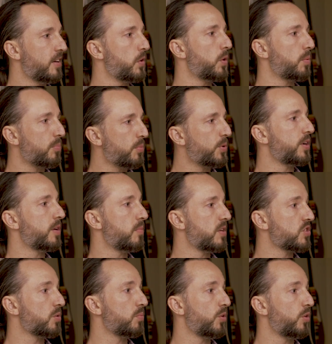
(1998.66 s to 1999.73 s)
I know are pretty
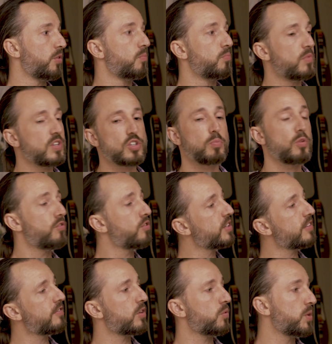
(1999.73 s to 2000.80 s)
miserable. Miserable for
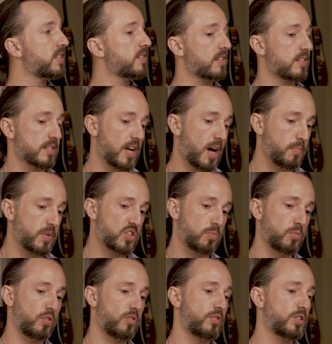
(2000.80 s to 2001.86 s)
different reasons, not right.
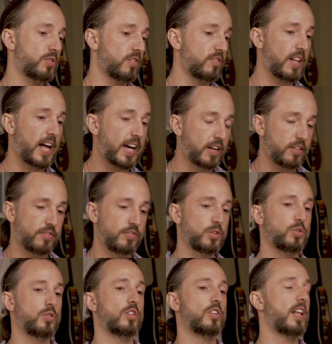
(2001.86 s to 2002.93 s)
miserable due to lack of
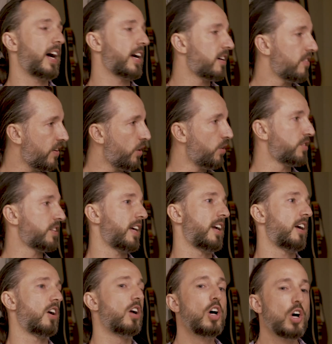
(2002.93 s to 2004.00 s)
food or lack of health
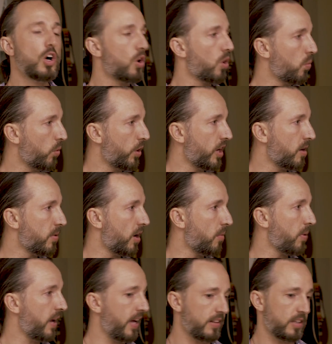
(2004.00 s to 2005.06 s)
care, or worried about
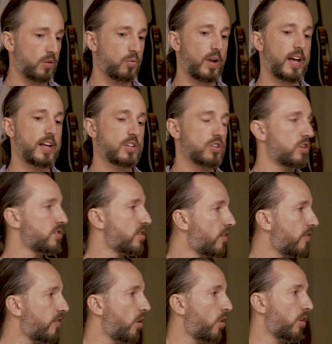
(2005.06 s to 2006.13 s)
paying their rent, or is their
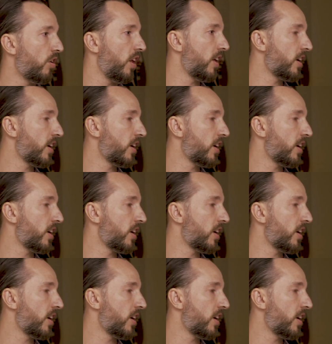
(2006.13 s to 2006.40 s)
phone or